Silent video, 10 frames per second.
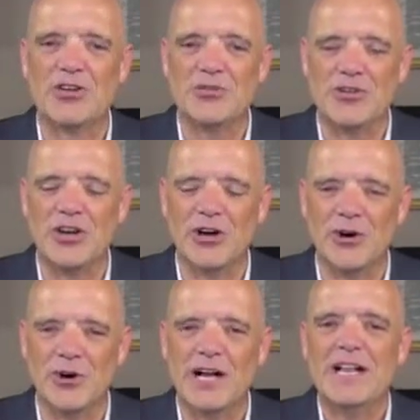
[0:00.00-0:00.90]
you
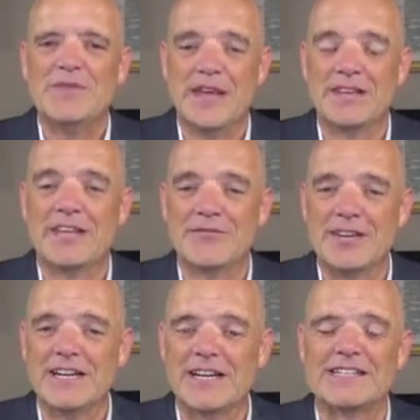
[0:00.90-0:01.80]
know that the
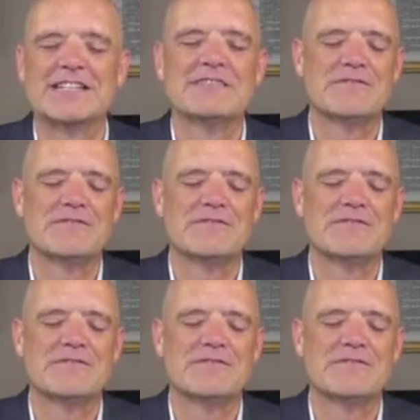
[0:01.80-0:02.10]
Leviticus is